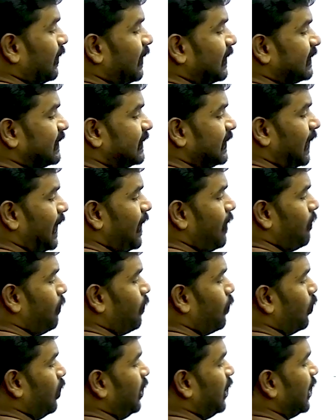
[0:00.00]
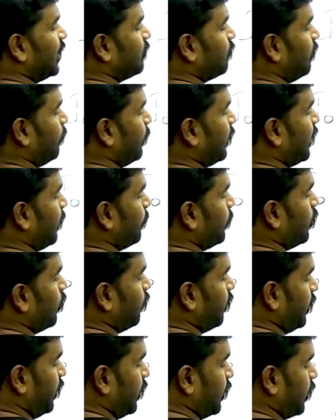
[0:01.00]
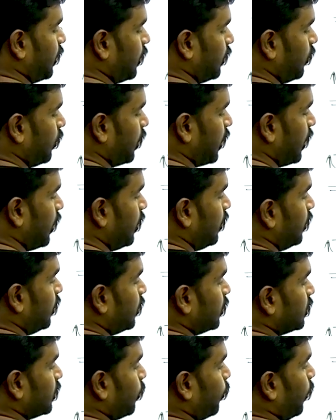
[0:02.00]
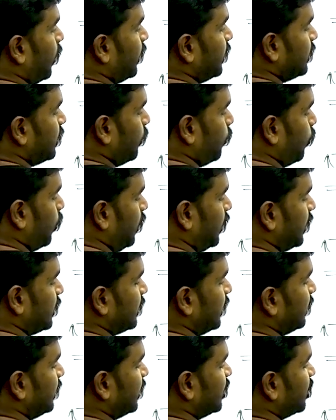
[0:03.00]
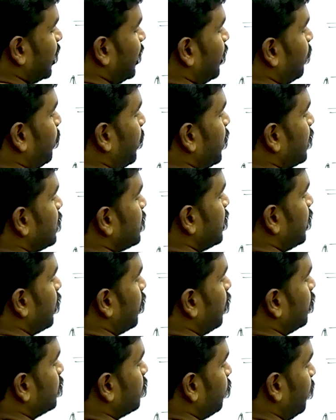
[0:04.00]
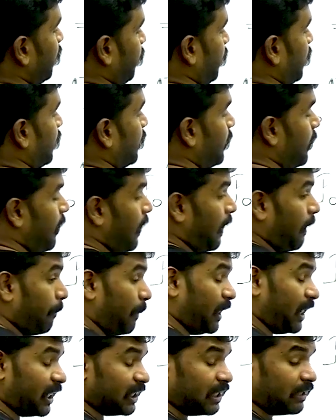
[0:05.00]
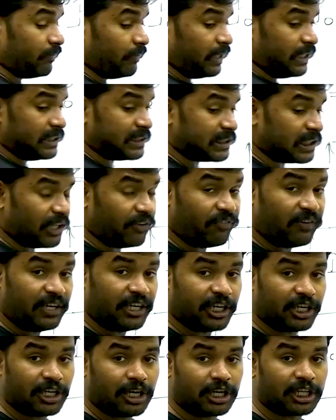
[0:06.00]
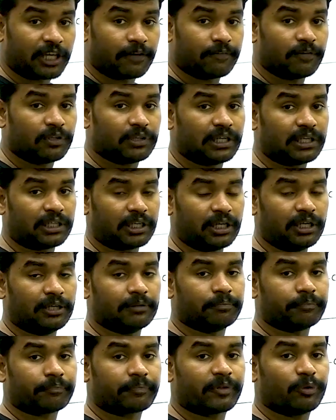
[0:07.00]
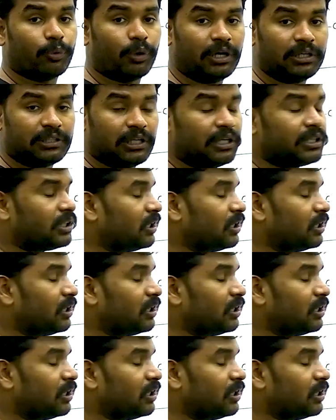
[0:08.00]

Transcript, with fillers: the same voltage will be coming over here okay so what is the voltage at this shunt branch here also v1 but otherwise if he did not give you the term what the